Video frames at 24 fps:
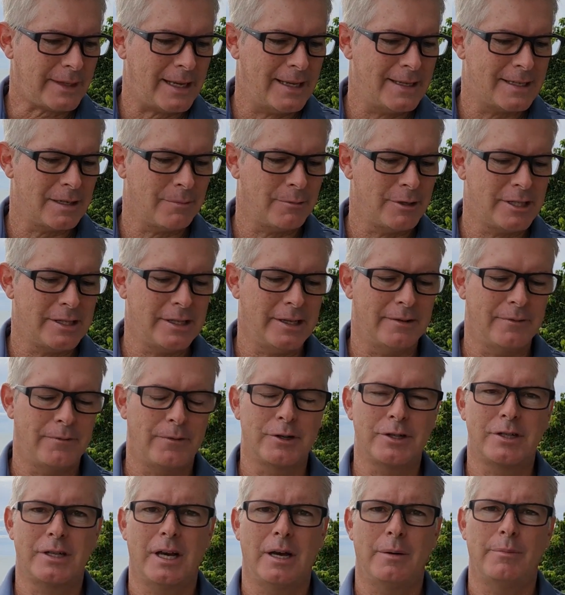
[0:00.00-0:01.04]
And someone said,
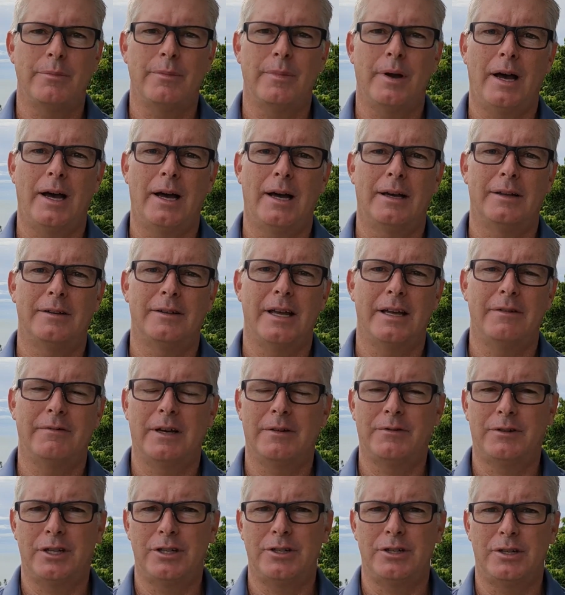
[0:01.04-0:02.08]
first time, Dave,
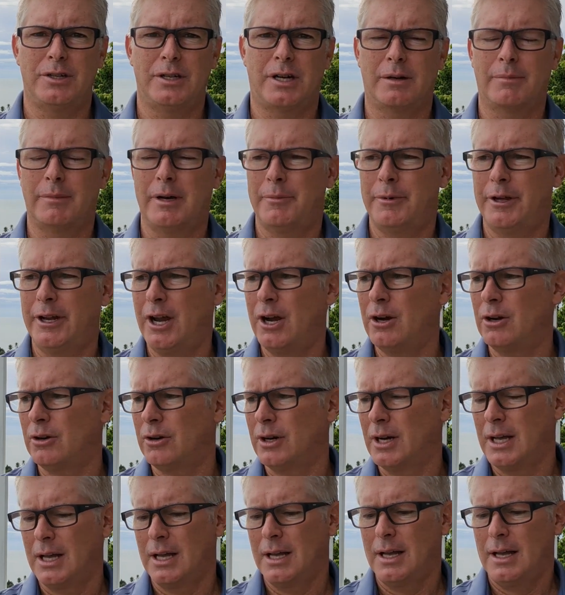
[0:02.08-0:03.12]
I've seen you talk about
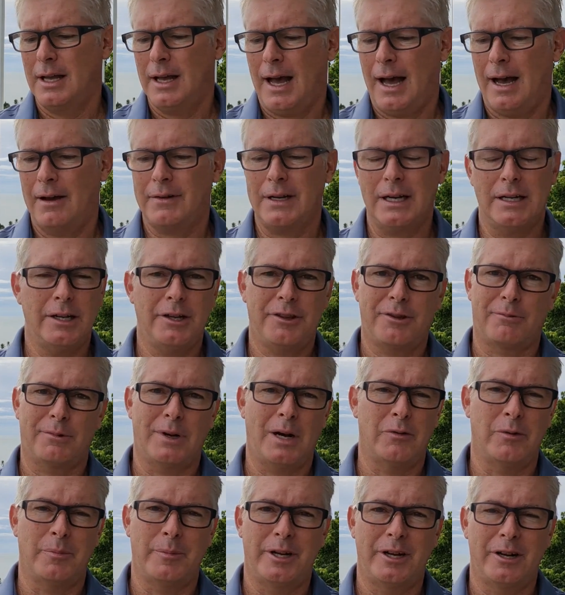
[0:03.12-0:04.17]
Monero. I've got nothing
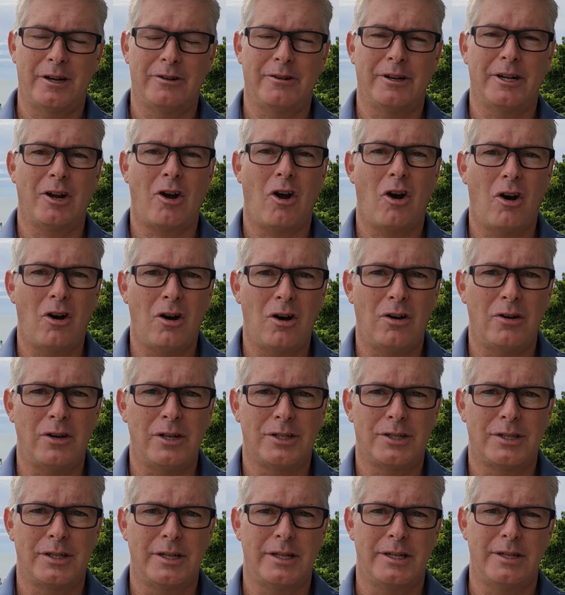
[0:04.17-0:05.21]
wrong with Monero at all.
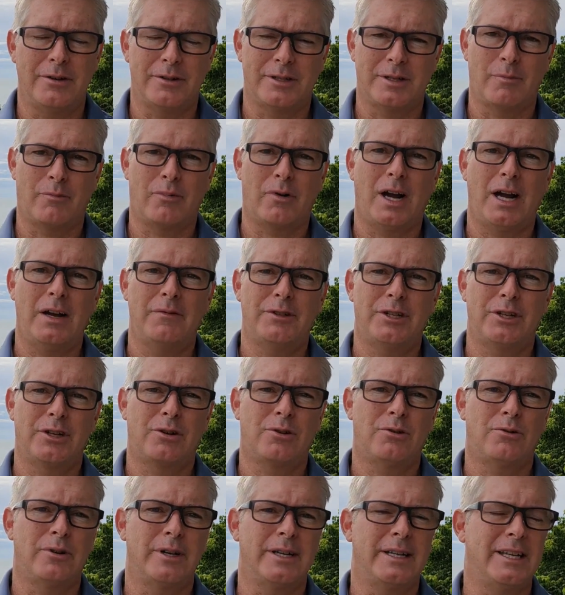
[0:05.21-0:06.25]
It's a privacy
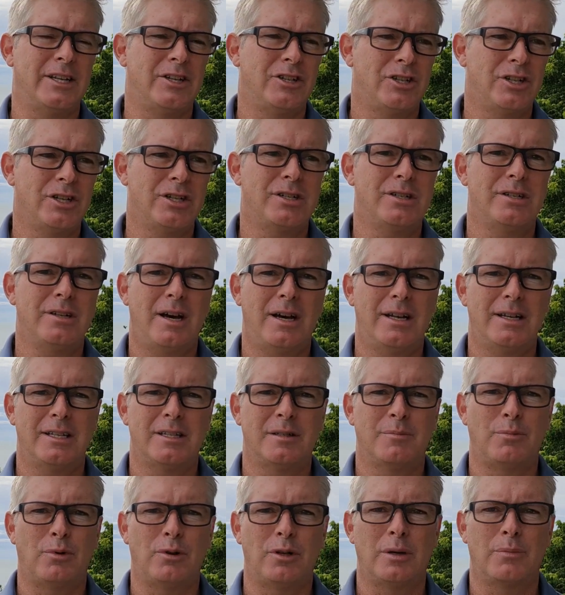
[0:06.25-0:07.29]
coin. It's just not
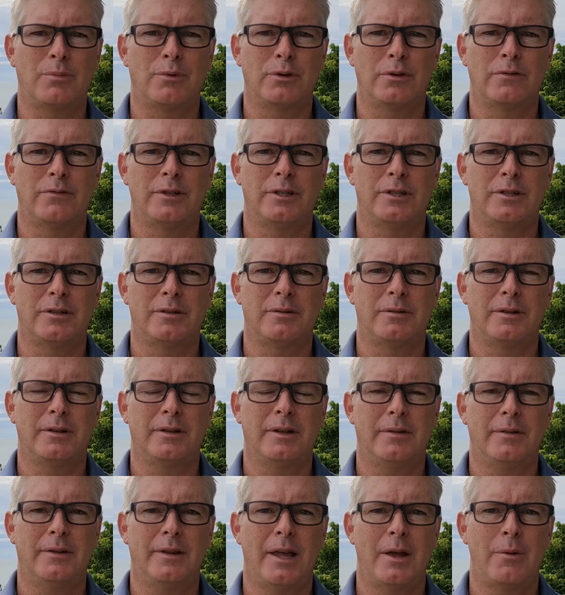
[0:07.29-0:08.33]
as bulletproof as
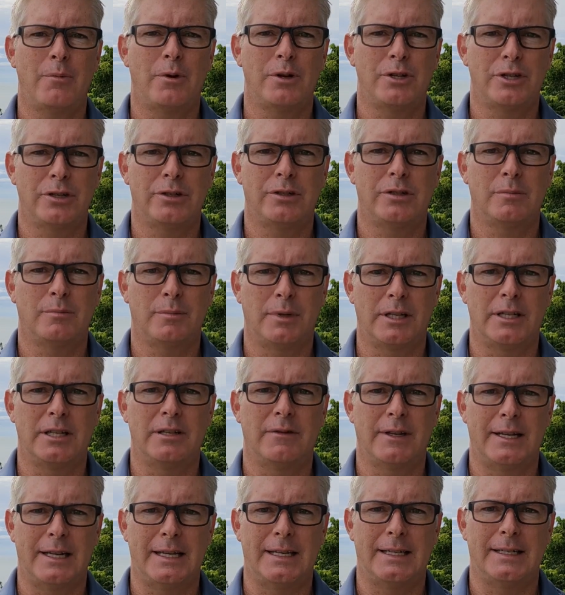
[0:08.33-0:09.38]
they want you to
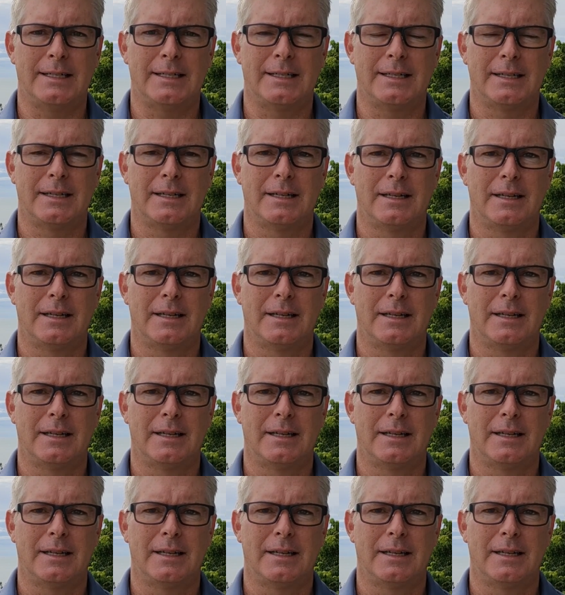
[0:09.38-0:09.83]
believe it is.